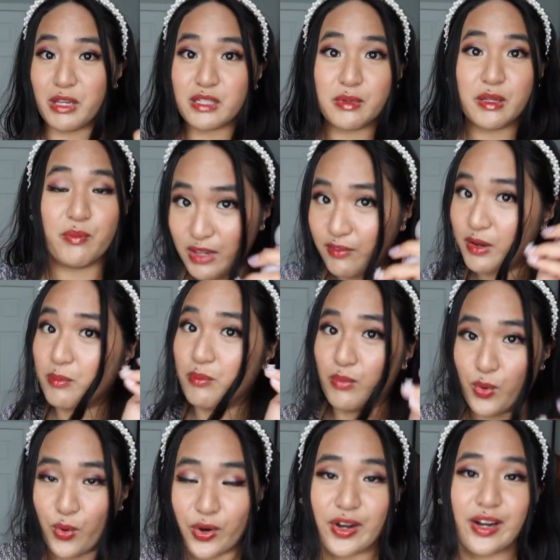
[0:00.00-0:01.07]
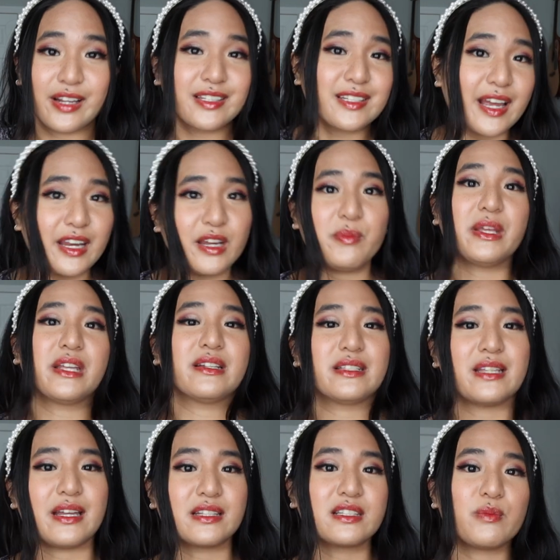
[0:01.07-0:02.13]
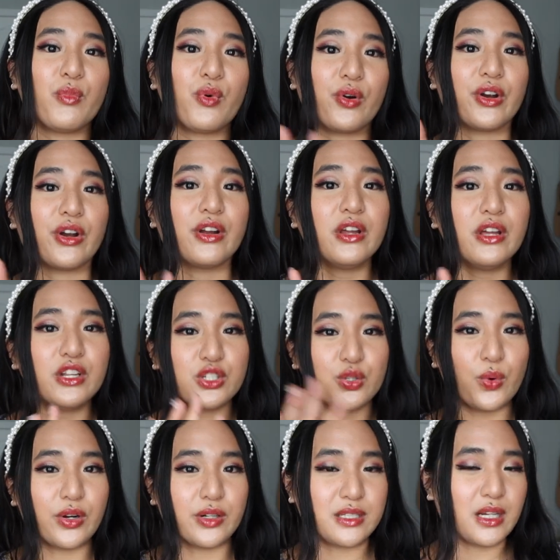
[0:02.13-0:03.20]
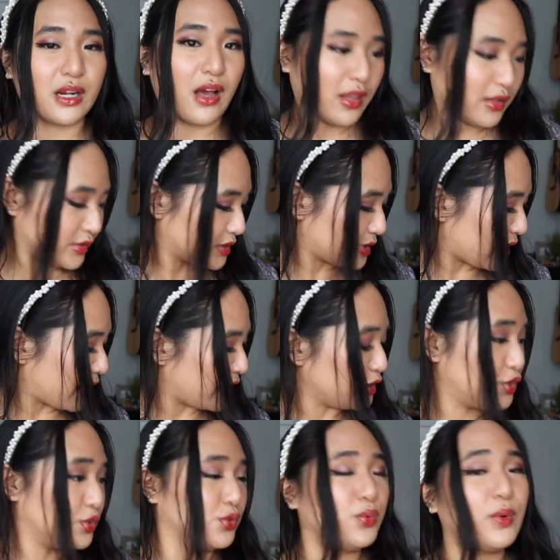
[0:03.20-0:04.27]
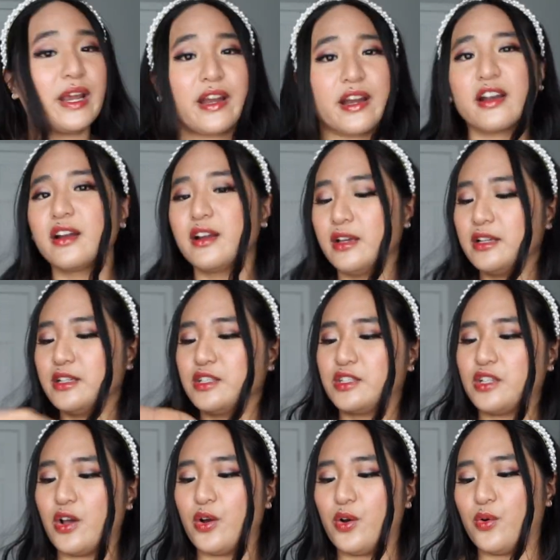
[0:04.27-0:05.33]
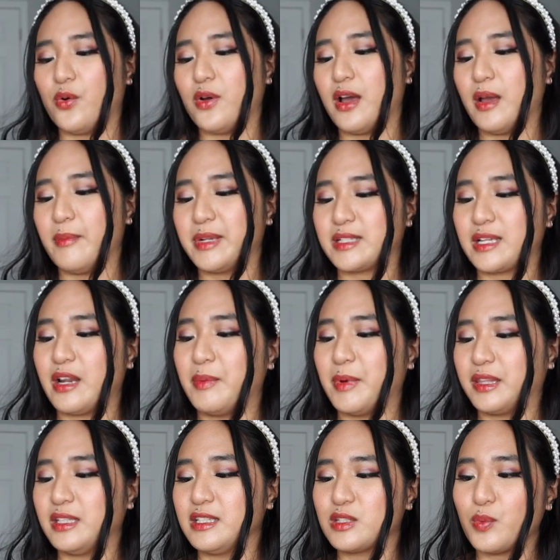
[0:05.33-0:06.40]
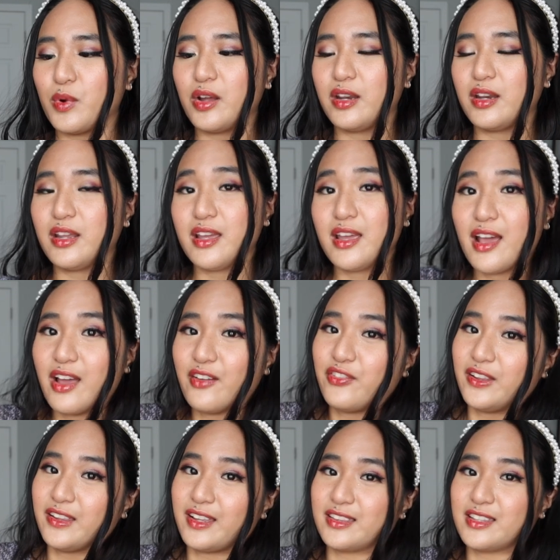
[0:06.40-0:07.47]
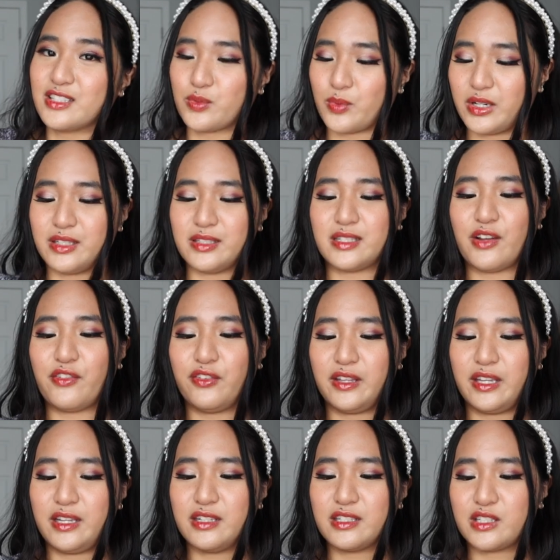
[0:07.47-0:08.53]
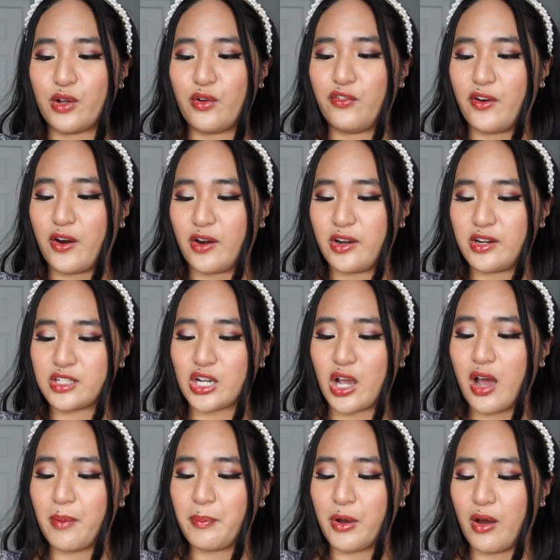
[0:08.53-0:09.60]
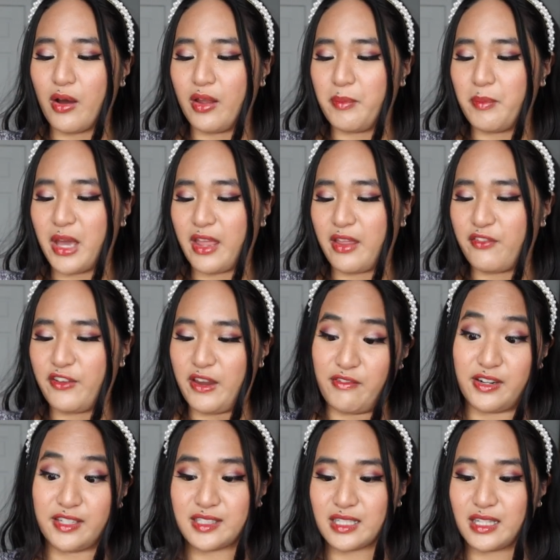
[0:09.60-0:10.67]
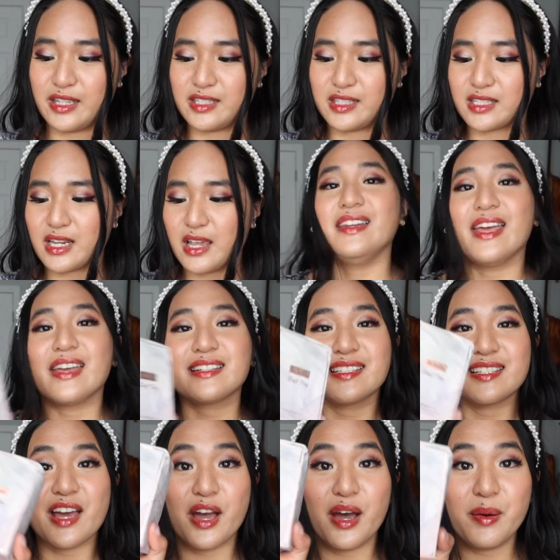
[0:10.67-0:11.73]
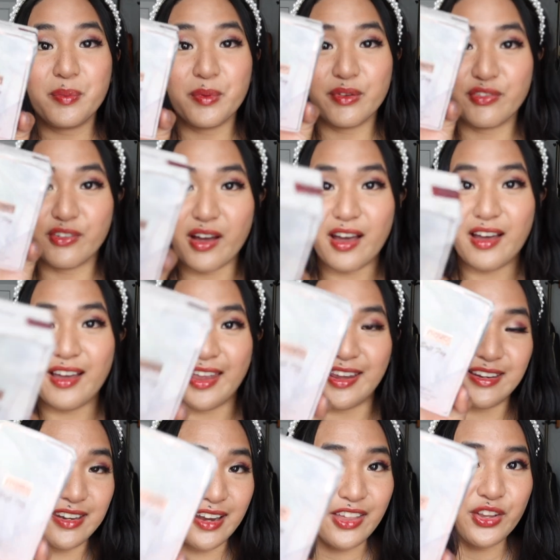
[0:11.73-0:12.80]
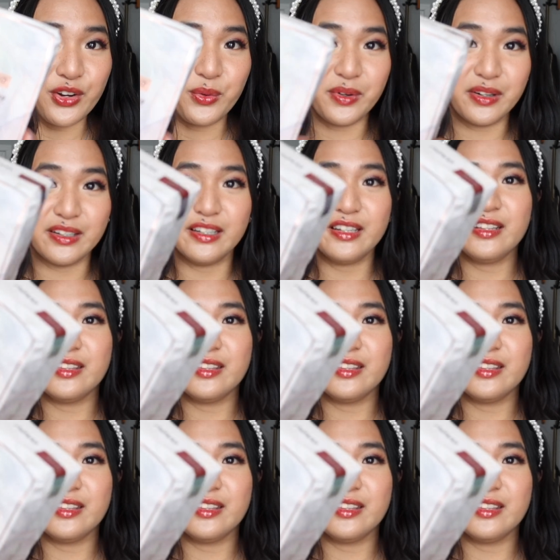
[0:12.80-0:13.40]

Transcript: makes me even more excited because that's more towards the colors that I do wear. So I'm excited about this one. I feel like this one is definitely so far top on my favorites list. Next up, we've got another one.